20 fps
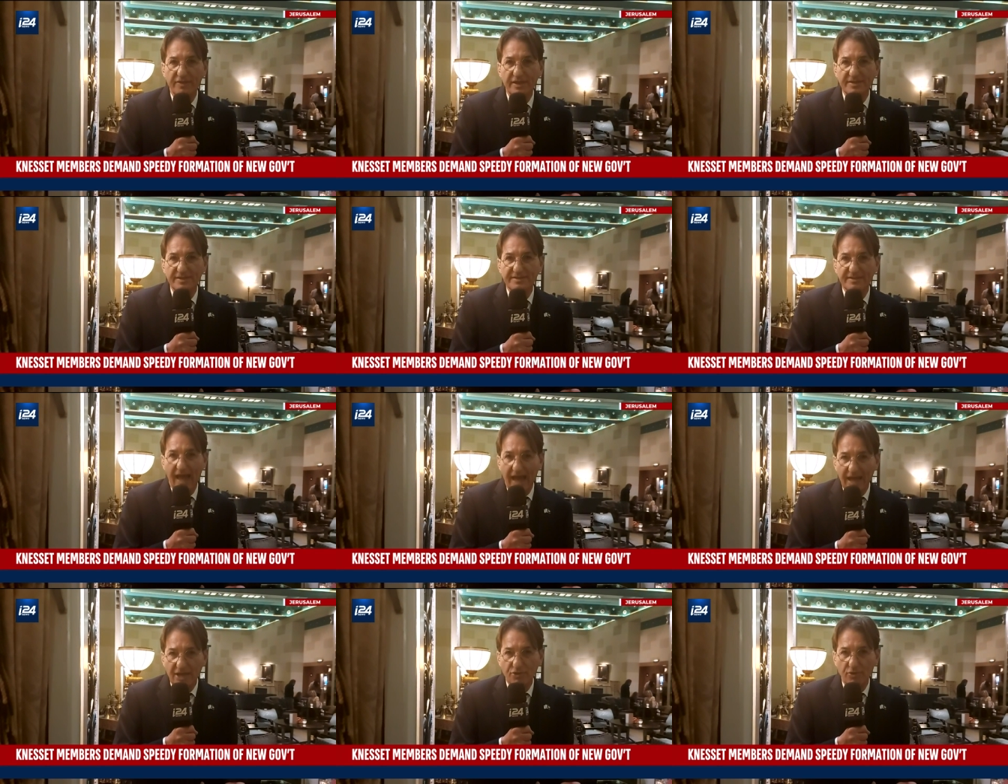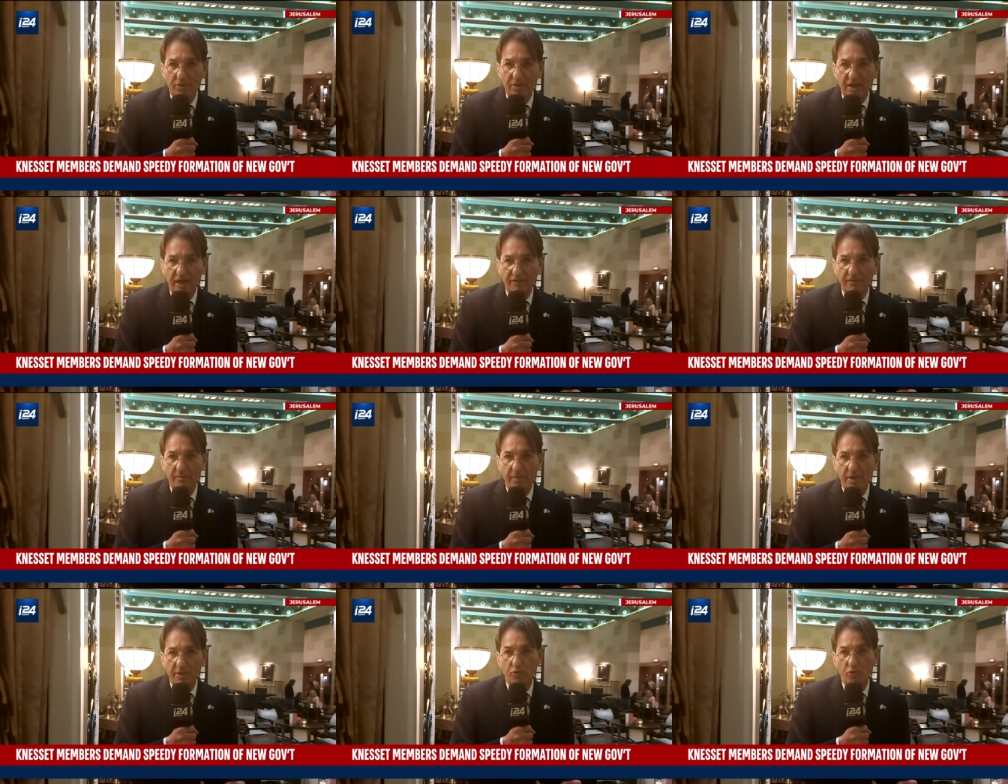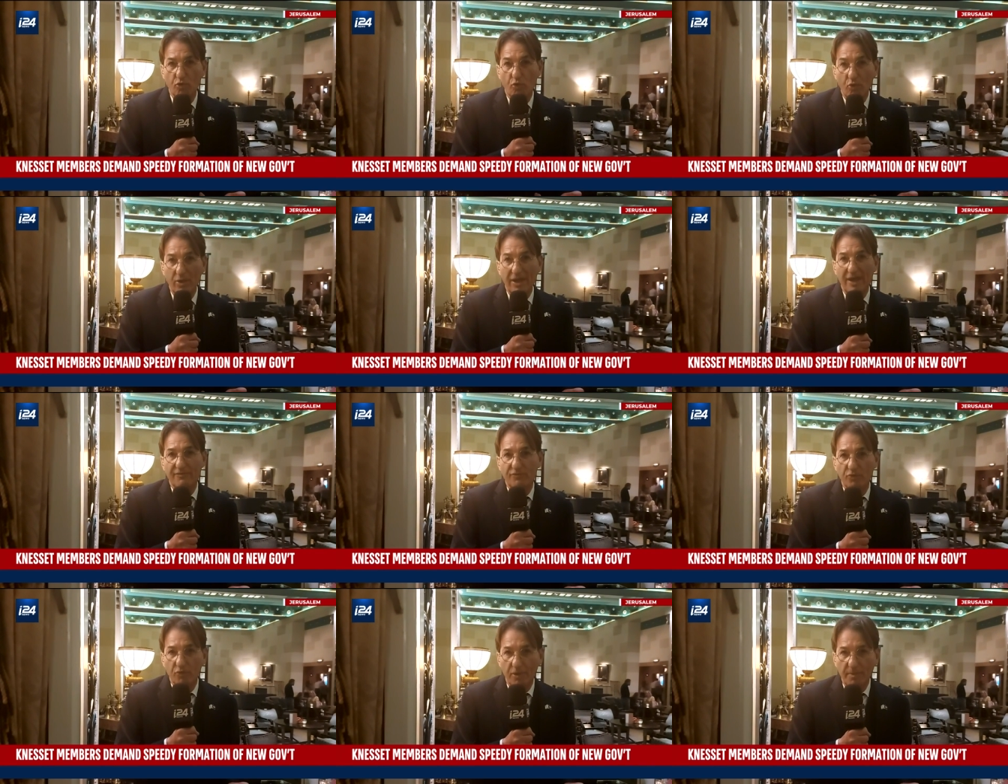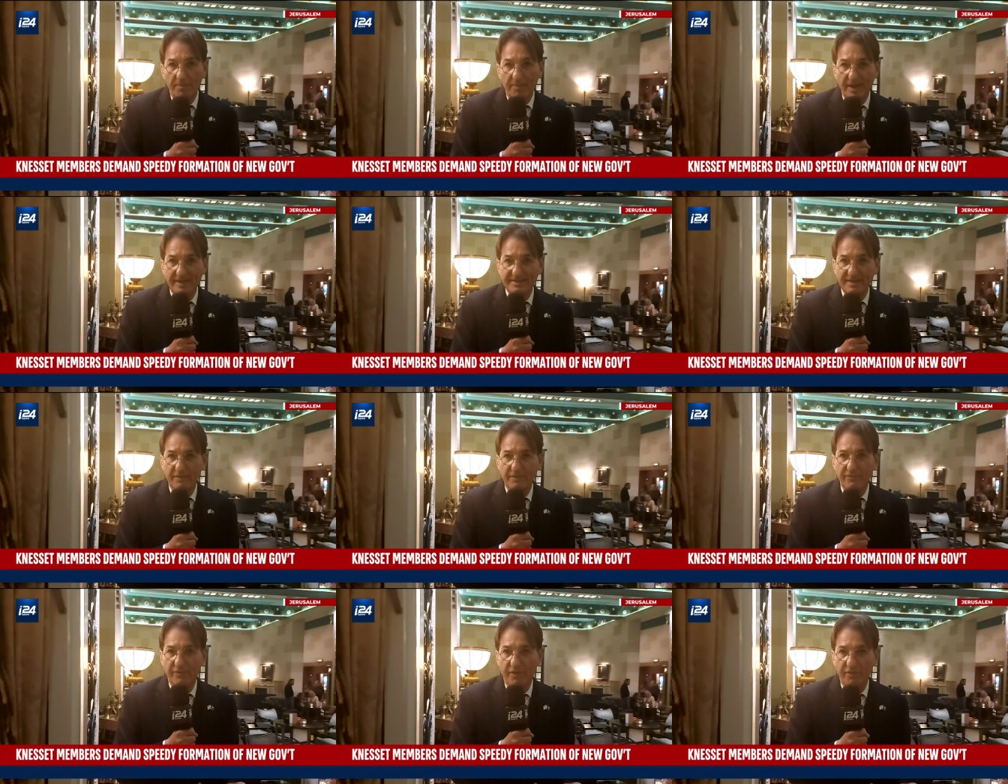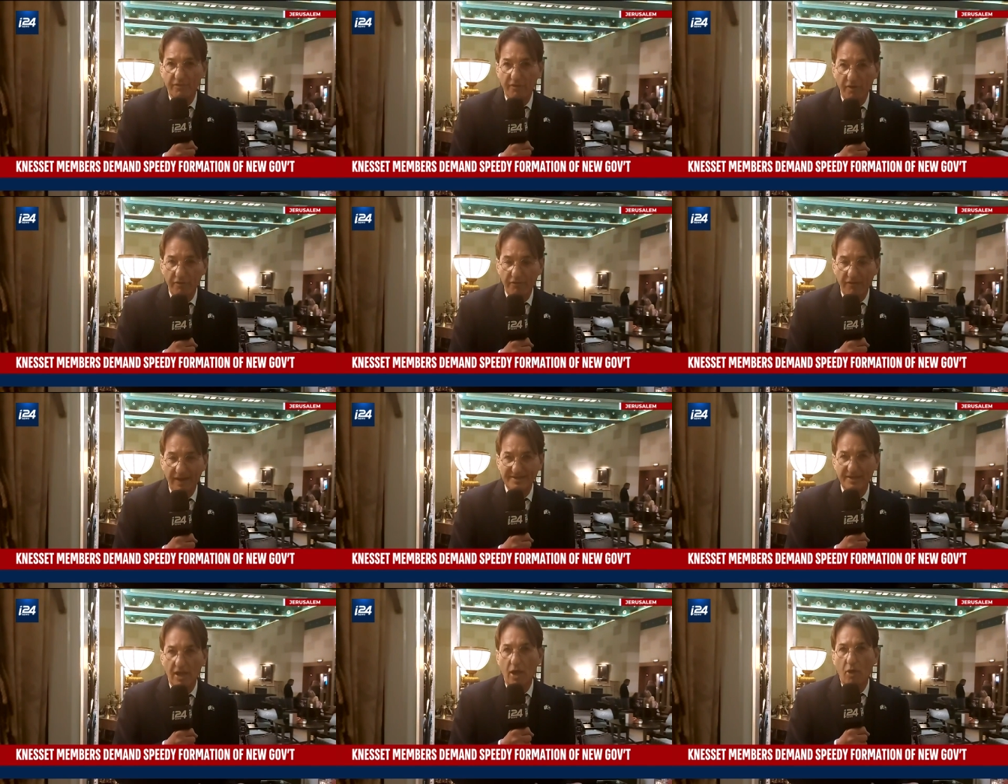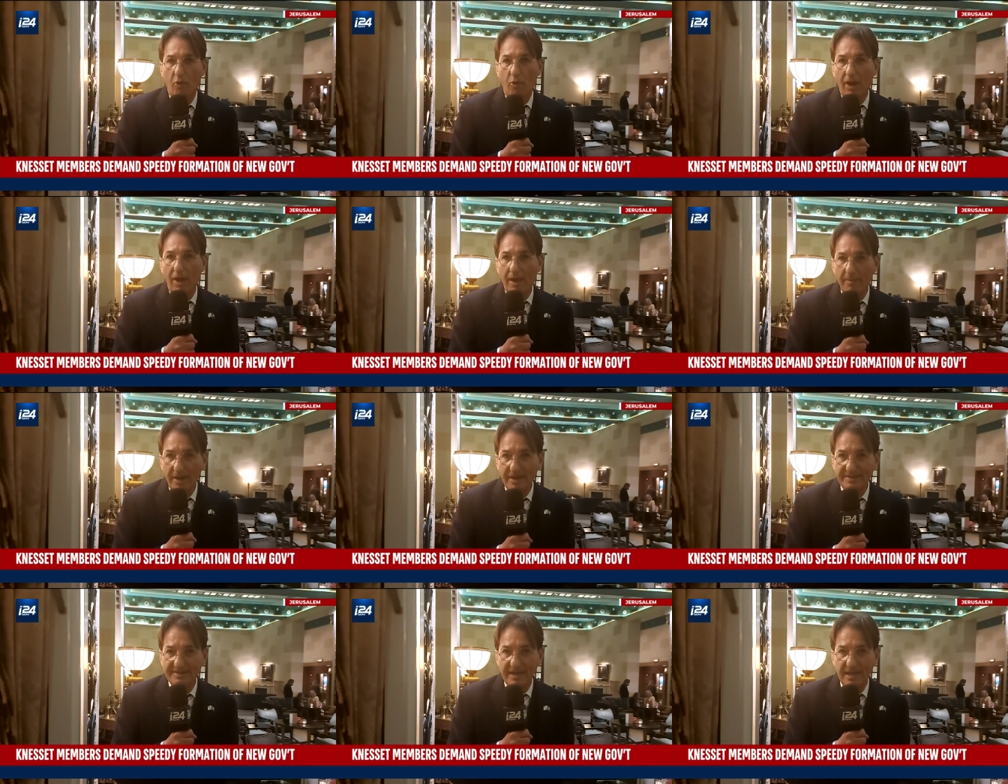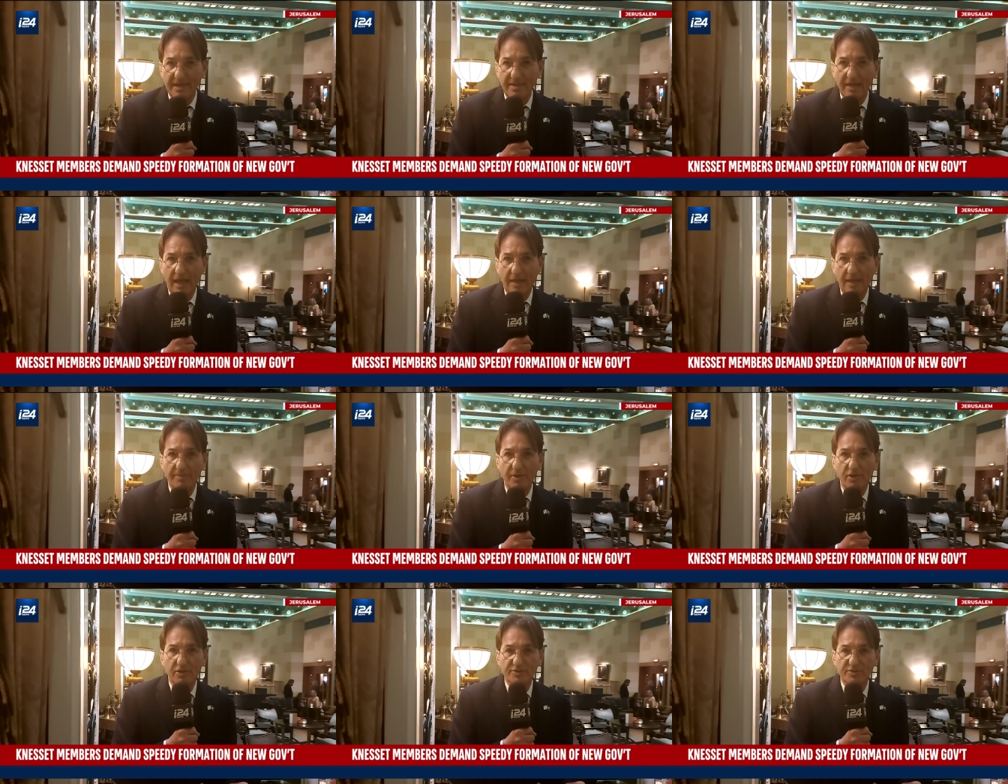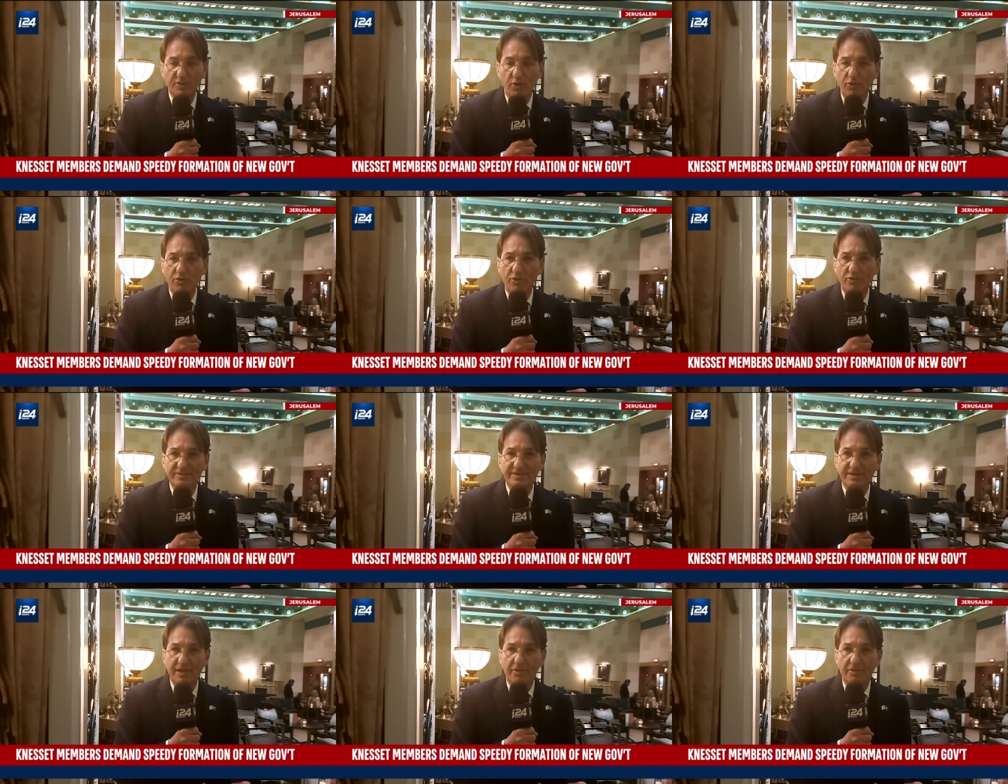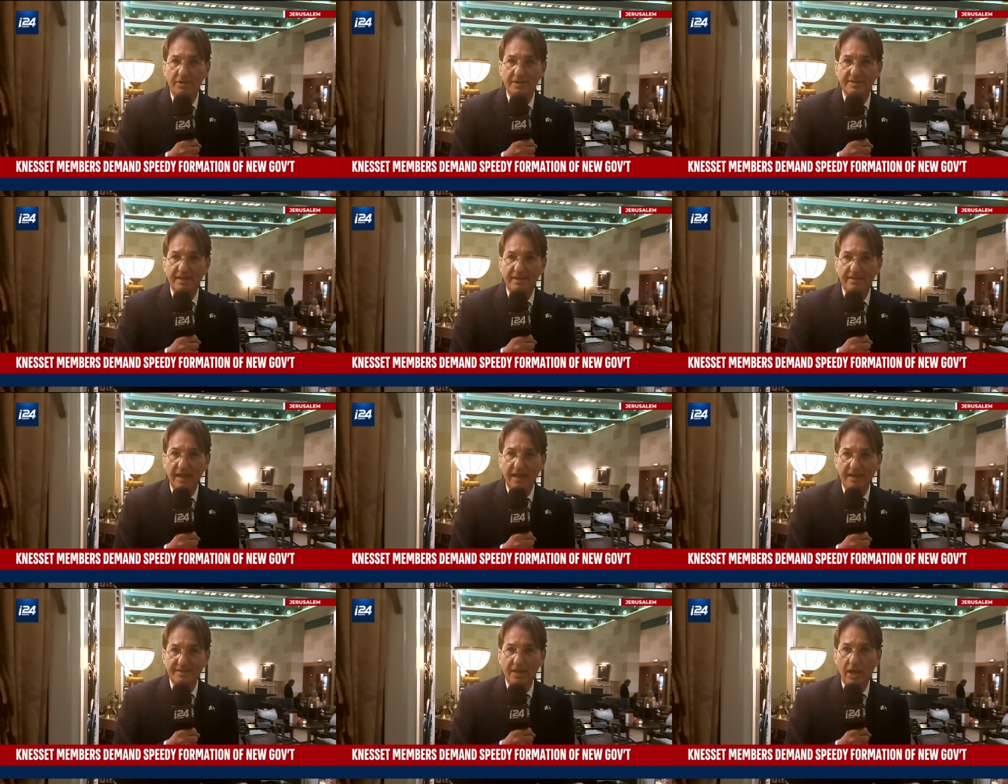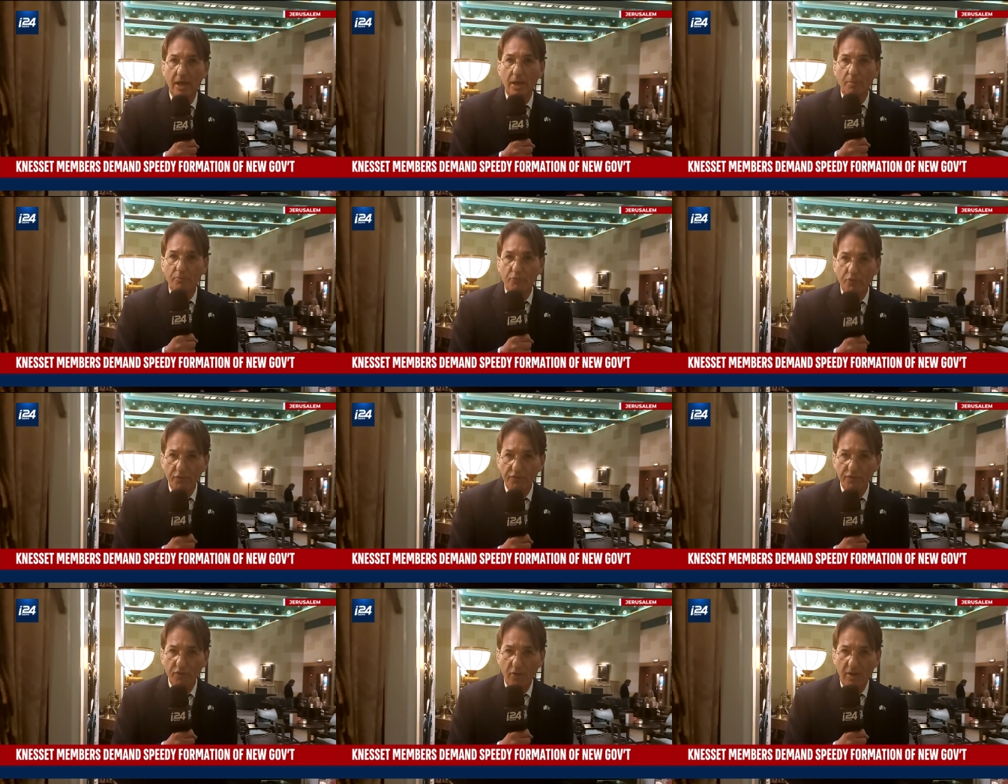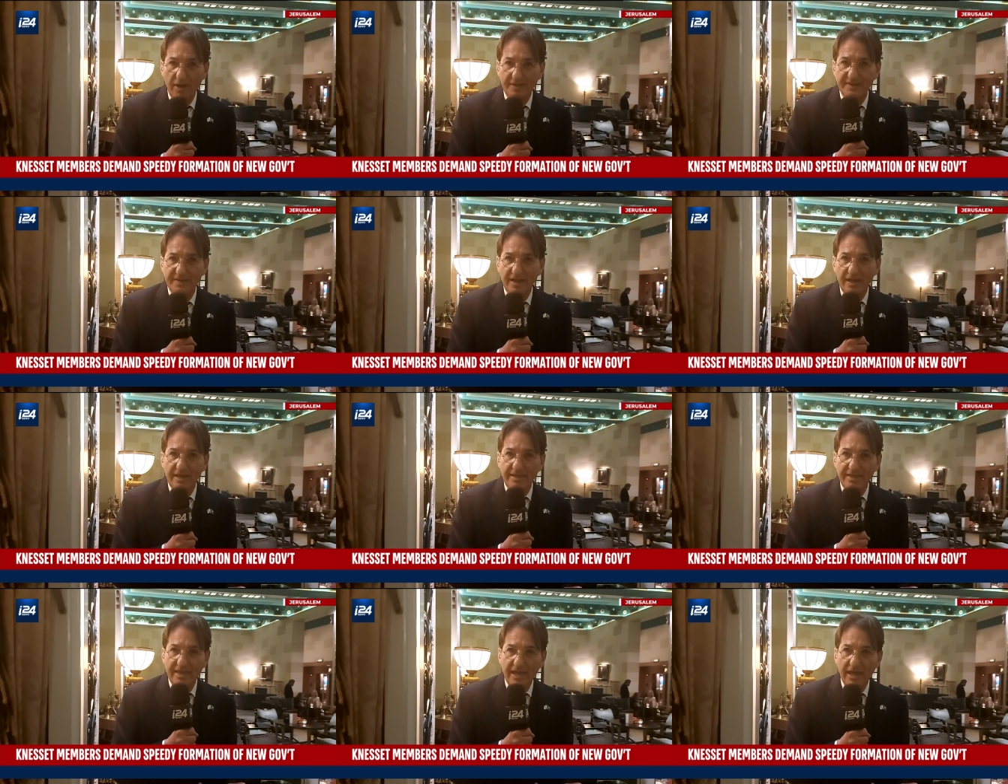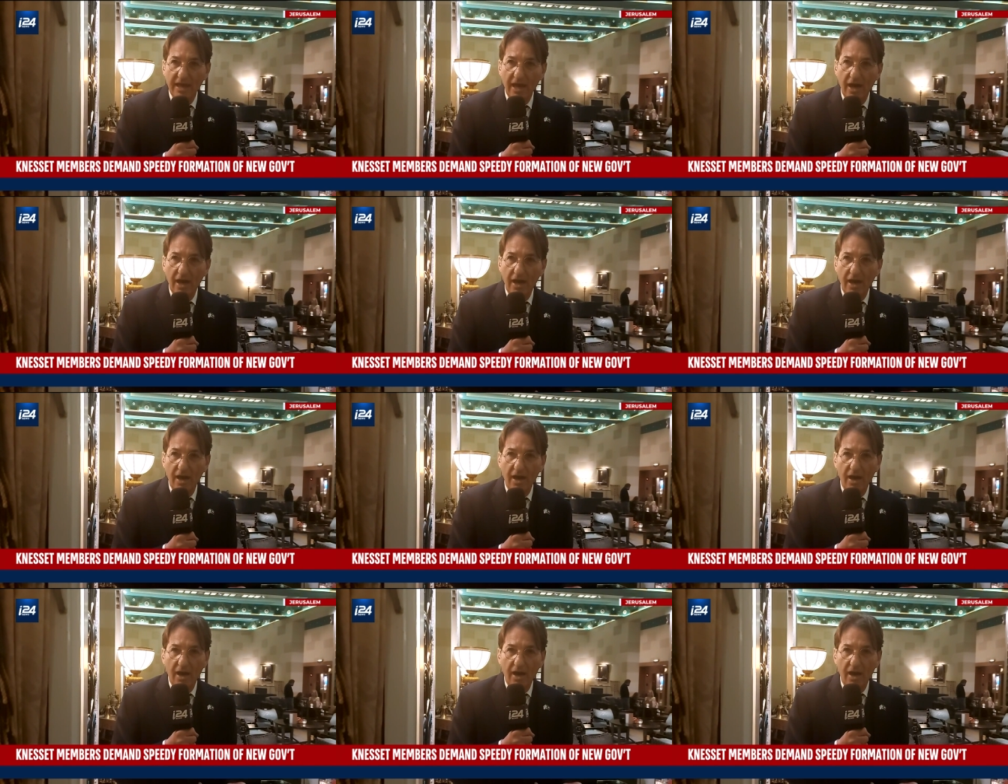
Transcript: of this actual government. We have to replace, and very, very fast. Why am I saying that? Because all those terrorist attacks prove to us the